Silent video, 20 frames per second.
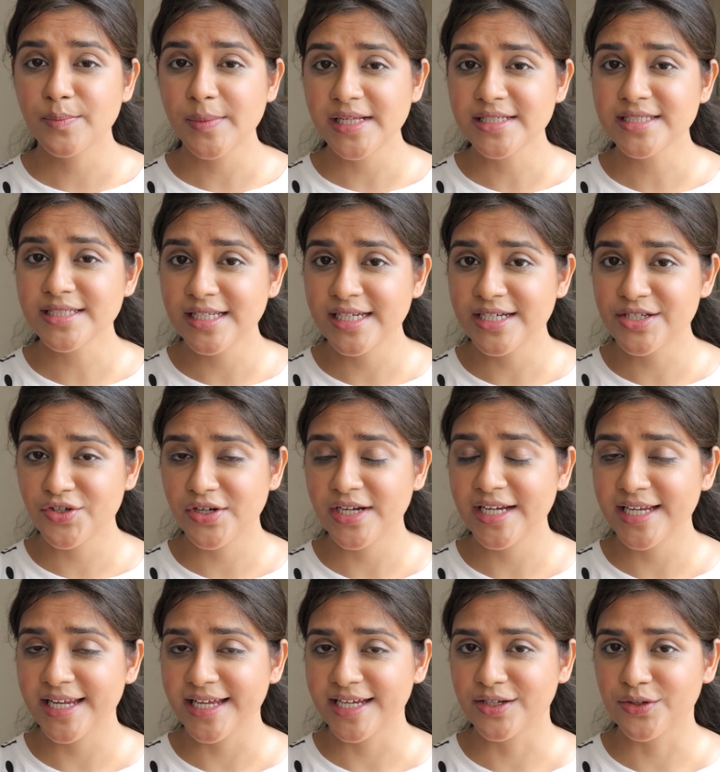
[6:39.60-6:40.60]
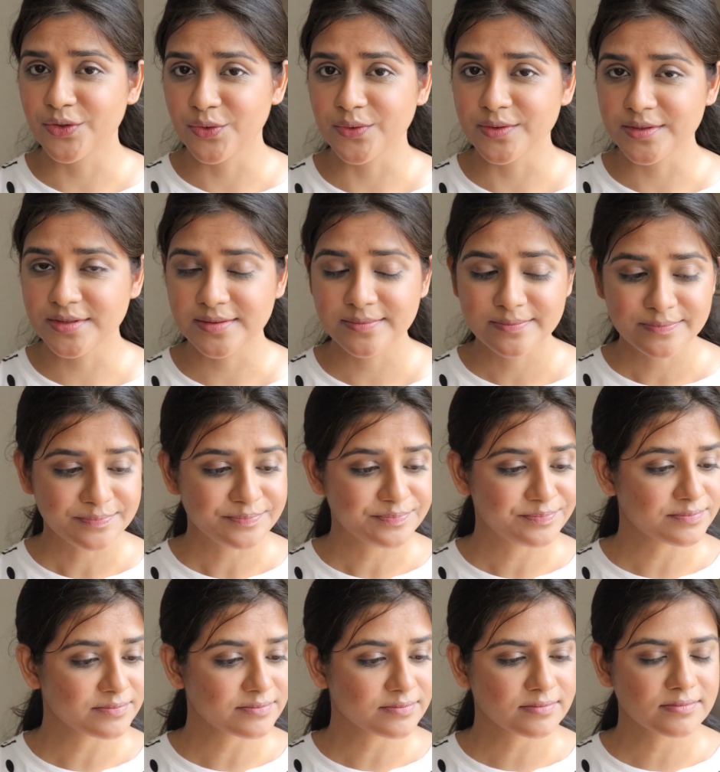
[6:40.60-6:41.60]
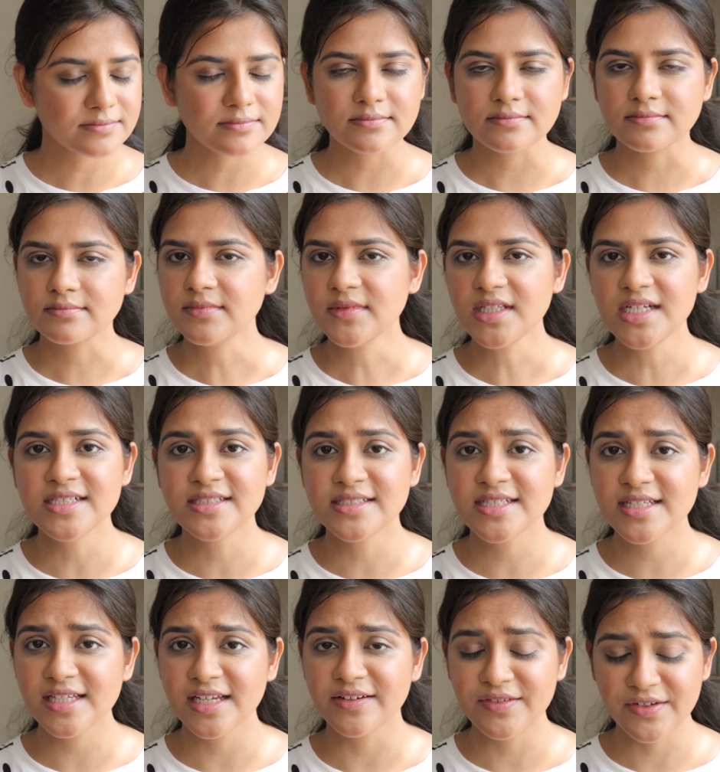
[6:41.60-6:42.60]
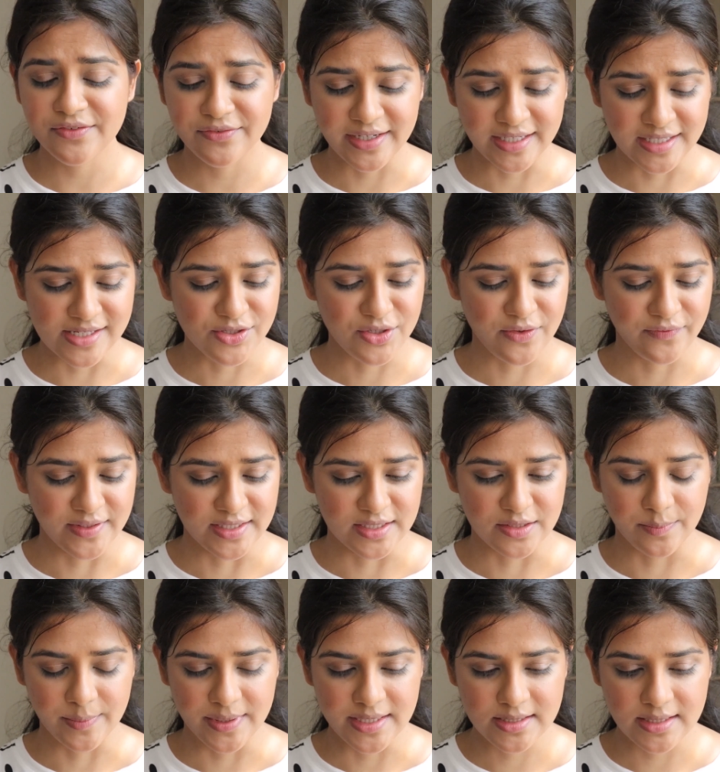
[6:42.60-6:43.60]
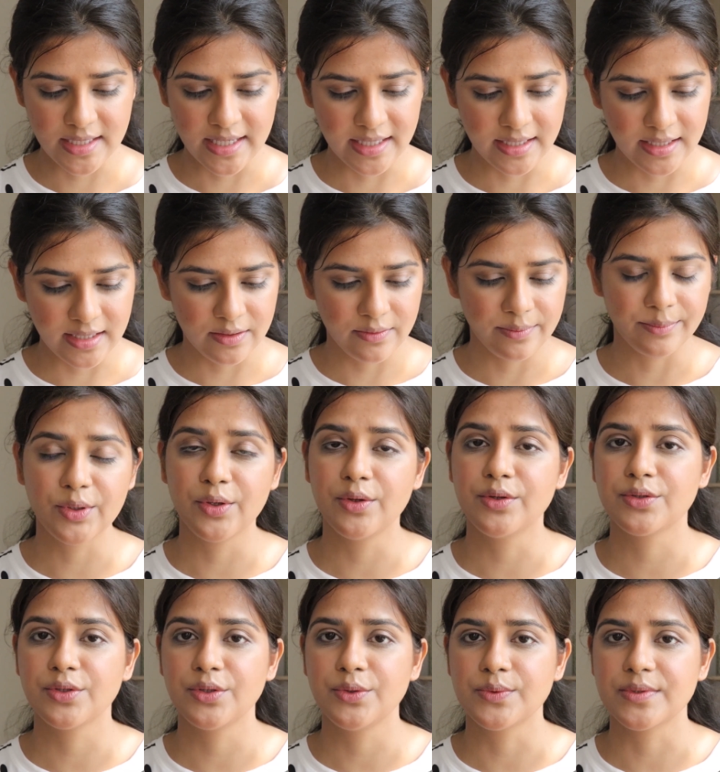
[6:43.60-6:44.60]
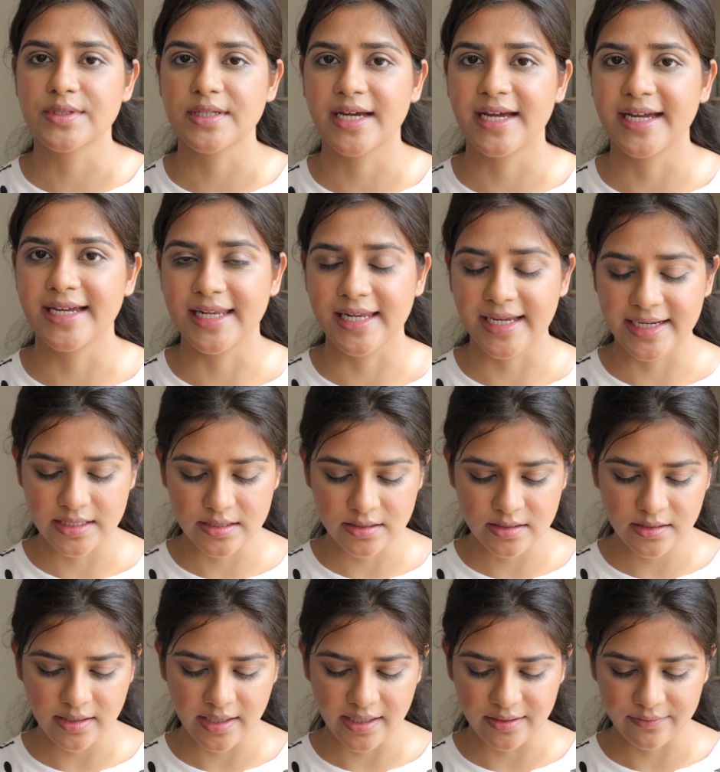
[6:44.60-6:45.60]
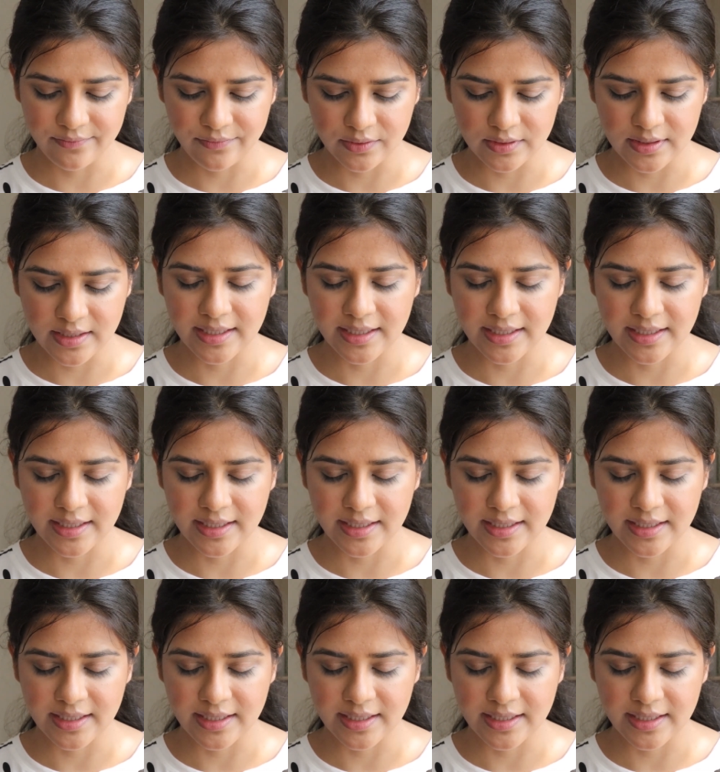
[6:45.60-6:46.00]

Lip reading: smells literally like rose. I just love the fragrance of this mist. And now I'm going to use the highlighter, and for